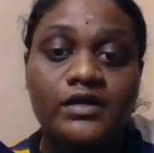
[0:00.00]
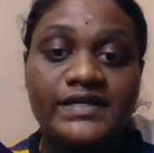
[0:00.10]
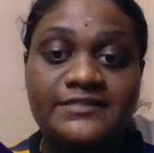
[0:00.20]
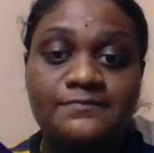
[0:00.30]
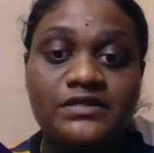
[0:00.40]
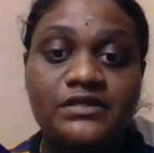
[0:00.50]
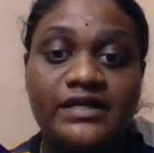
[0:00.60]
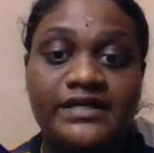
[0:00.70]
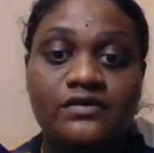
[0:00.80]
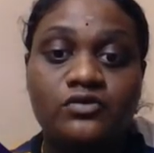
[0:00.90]
dash p
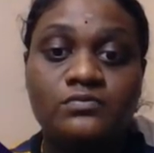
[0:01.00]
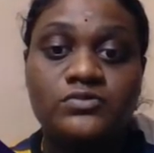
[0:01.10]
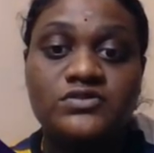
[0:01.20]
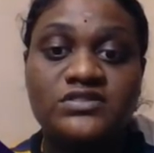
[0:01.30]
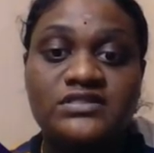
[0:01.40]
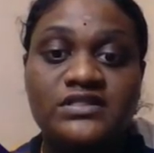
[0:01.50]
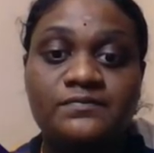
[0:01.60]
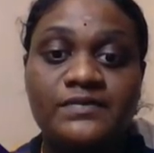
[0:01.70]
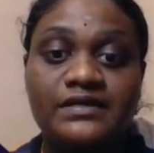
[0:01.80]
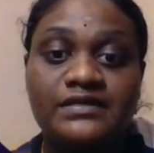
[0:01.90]
and home user
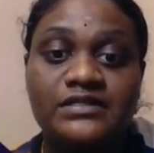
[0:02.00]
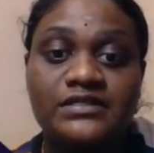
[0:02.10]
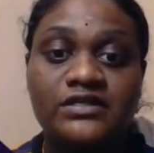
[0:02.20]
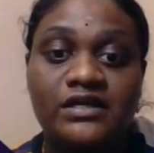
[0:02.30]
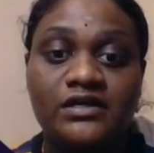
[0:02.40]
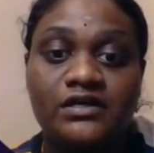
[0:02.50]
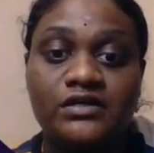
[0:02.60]
3 mailD